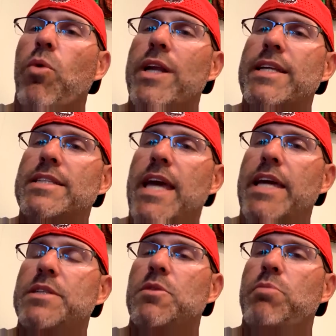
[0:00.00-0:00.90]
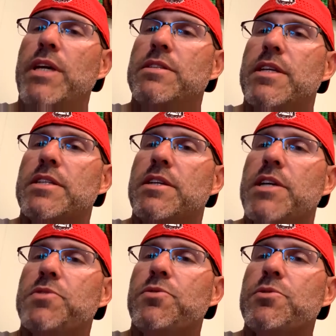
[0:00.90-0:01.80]
what it takes to be
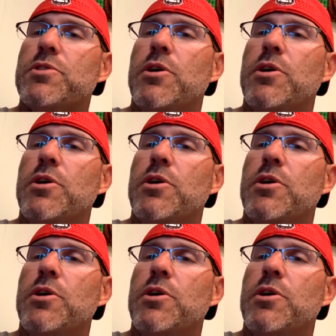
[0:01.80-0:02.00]
successful.